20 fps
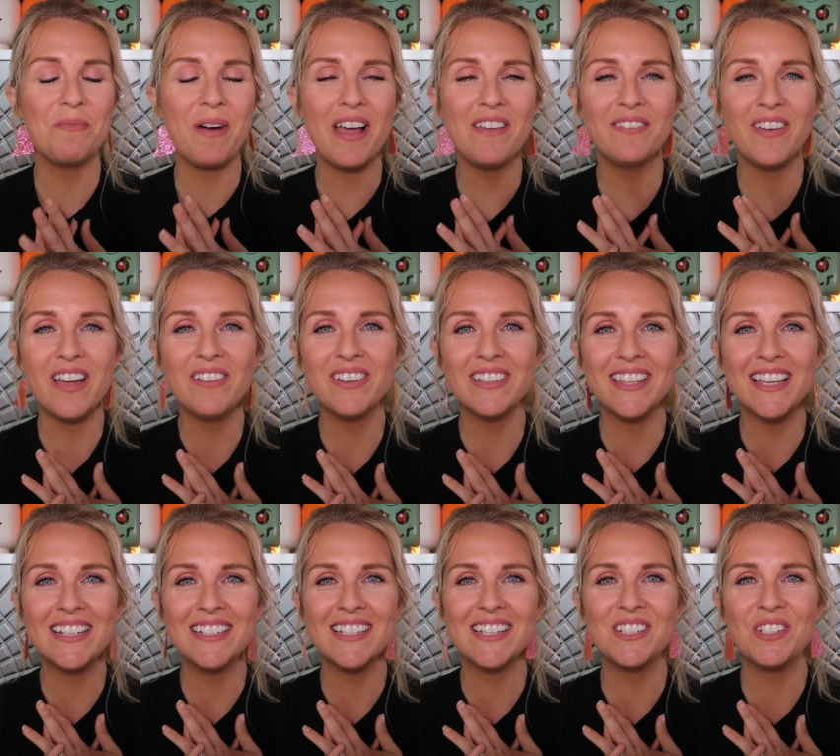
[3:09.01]
My favorite
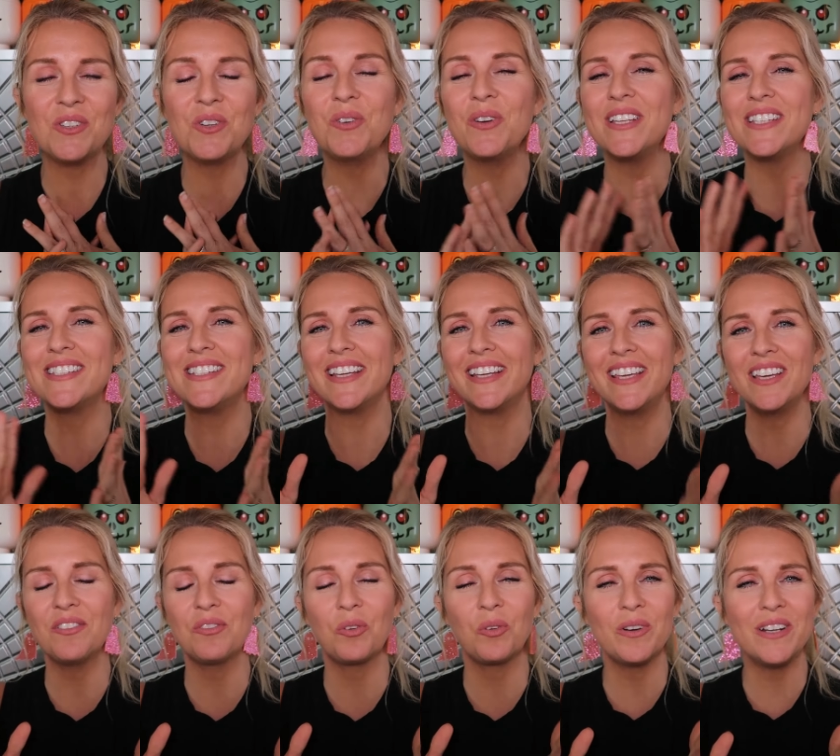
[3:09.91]
thing to do is to
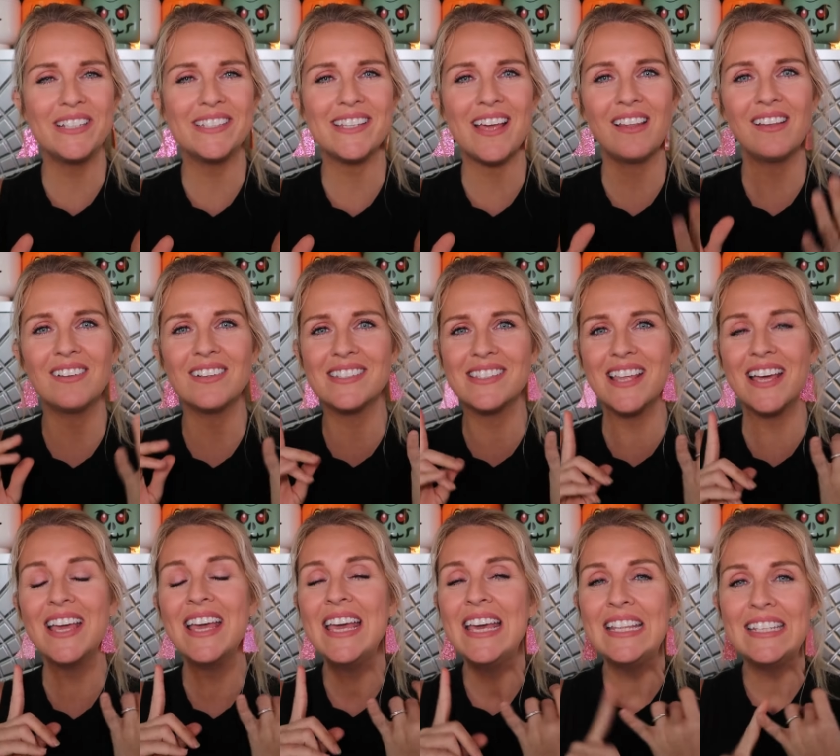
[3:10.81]
give resellers
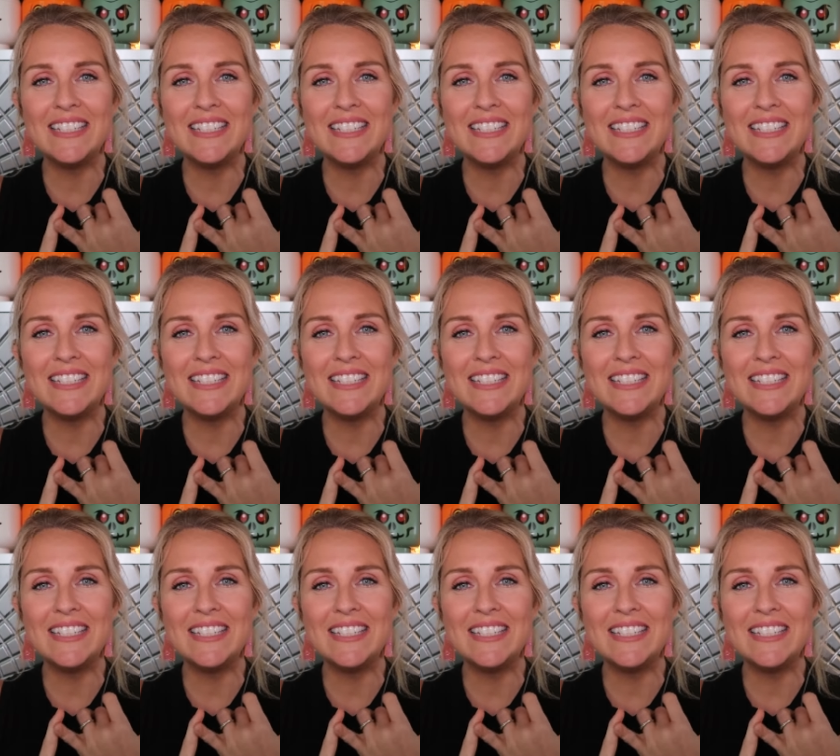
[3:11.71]
the